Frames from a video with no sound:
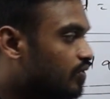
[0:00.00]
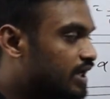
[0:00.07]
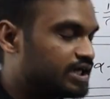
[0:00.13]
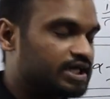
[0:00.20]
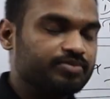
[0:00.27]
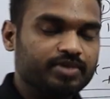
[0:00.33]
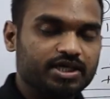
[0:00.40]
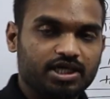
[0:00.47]

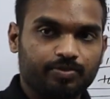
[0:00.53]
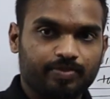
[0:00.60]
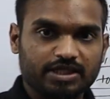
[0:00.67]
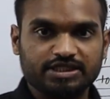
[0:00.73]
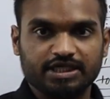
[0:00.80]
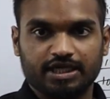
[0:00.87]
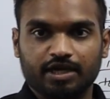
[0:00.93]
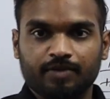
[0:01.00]
110 meter per
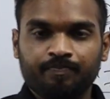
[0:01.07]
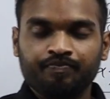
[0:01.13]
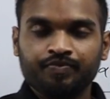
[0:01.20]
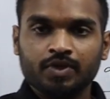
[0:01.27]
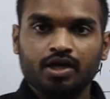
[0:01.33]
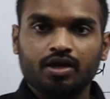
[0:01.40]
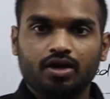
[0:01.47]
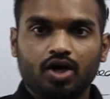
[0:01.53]
second.
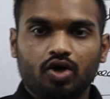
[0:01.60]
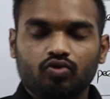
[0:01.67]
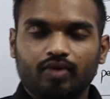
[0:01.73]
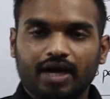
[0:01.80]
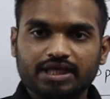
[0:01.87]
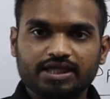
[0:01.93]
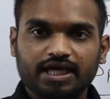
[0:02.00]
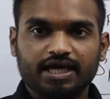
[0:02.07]
Now
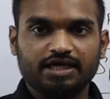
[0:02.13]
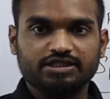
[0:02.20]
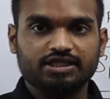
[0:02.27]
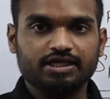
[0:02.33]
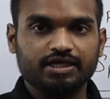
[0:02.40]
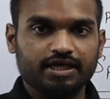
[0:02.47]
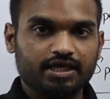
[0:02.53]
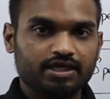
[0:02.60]
what they are
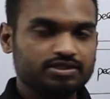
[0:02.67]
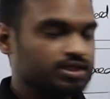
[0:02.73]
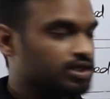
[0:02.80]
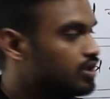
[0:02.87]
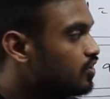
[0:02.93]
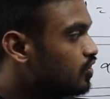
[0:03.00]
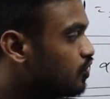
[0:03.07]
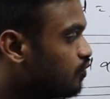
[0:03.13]
asking is
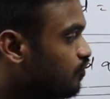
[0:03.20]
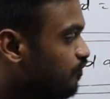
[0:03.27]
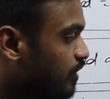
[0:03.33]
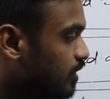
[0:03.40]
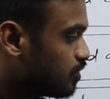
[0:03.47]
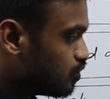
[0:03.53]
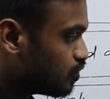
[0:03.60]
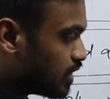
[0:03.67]

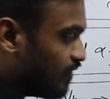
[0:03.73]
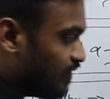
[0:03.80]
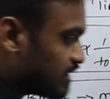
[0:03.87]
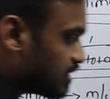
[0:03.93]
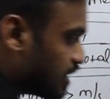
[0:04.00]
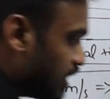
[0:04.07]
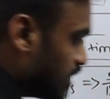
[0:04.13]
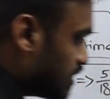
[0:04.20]
to
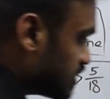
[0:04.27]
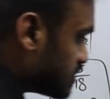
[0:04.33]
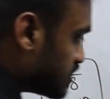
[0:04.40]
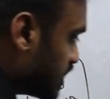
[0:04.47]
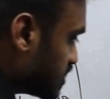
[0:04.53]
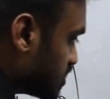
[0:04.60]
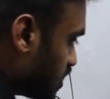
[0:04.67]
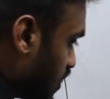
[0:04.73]
cover the
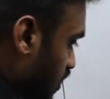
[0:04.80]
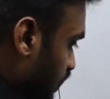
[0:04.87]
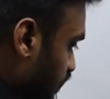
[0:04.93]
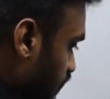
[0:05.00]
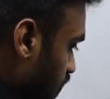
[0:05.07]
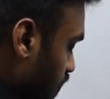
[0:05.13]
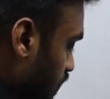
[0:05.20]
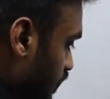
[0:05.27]
distance of